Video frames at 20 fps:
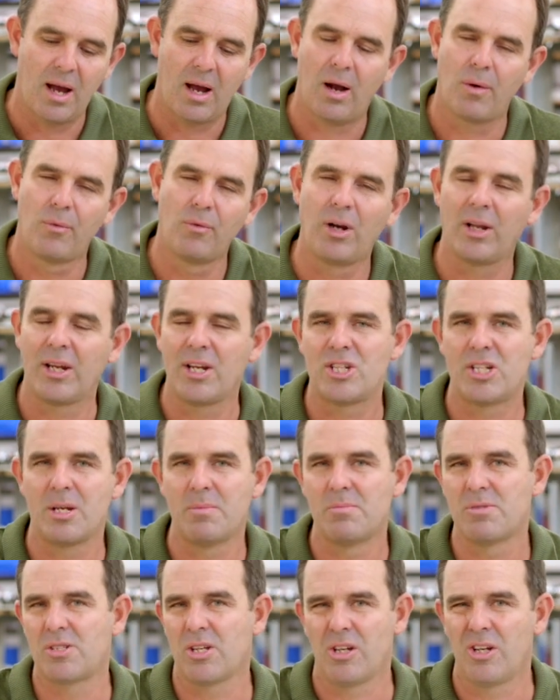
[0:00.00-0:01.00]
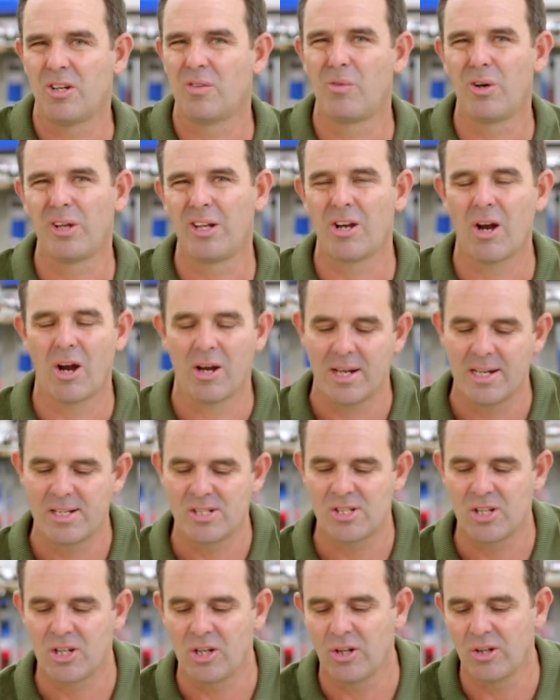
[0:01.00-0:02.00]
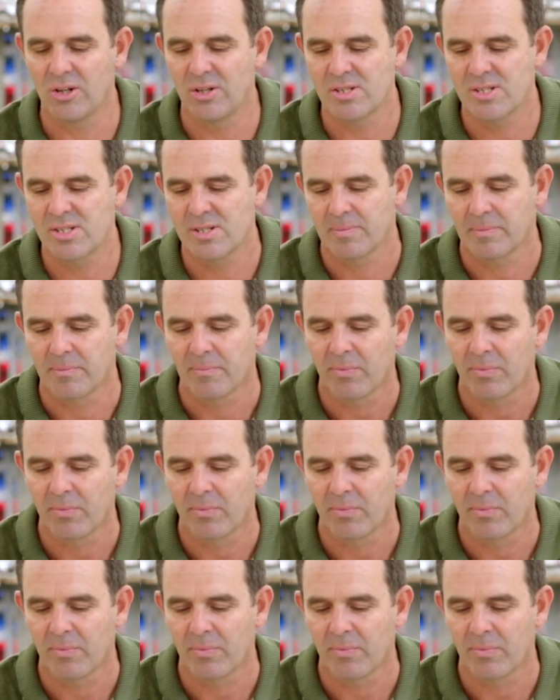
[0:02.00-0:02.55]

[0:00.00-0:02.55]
are really shims that you really don't need to use.